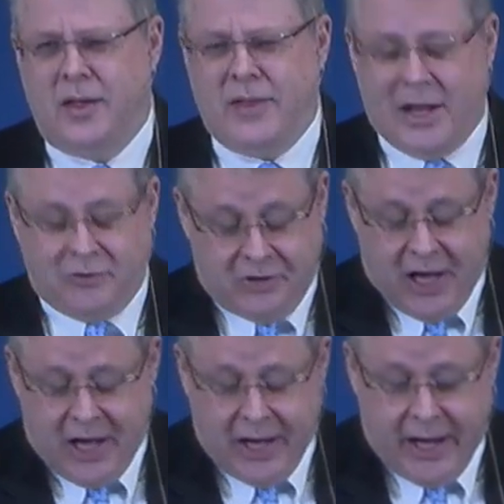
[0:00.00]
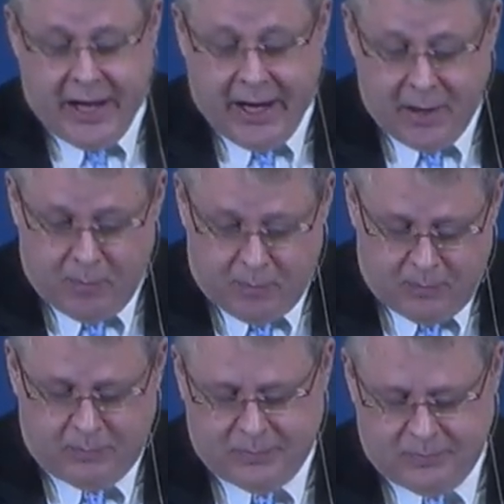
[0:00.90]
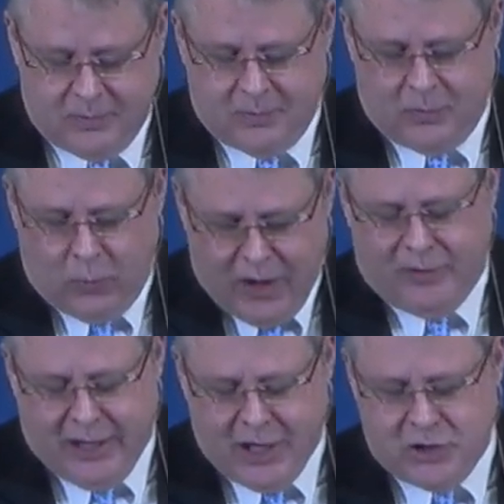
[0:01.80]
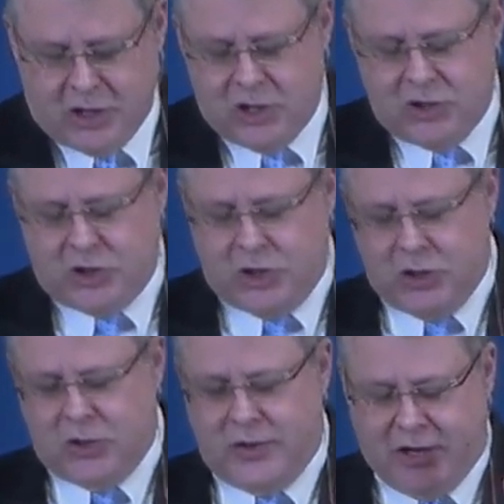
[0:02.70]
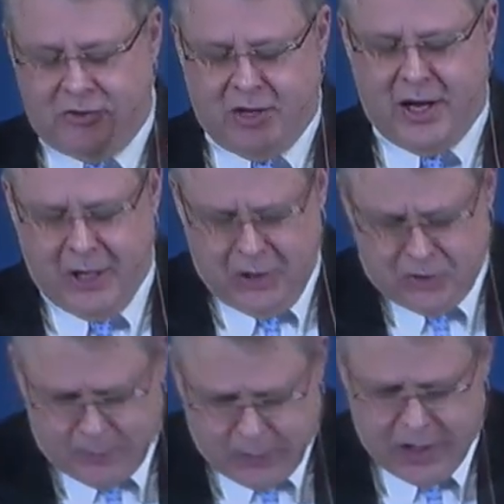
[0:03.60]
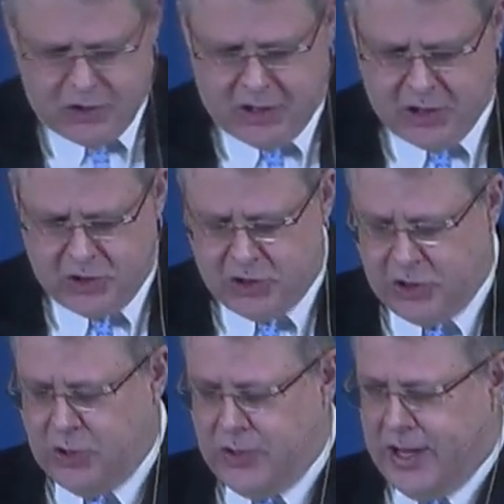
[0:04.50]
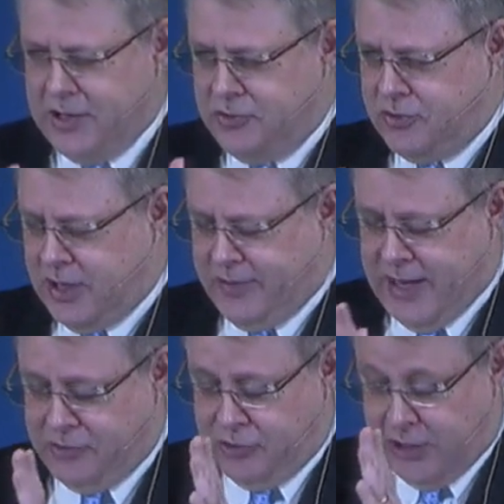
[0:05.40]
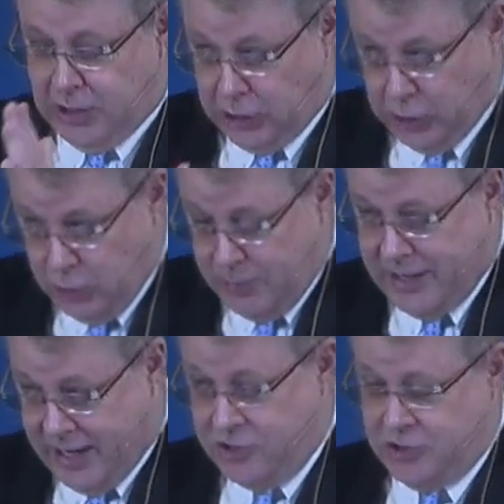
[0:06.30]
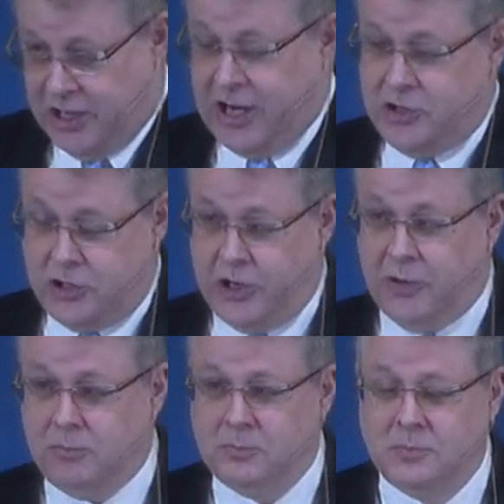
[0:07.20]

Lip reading: That's not a revelation issue. That's not an inspiration issue. That's an illumination issue.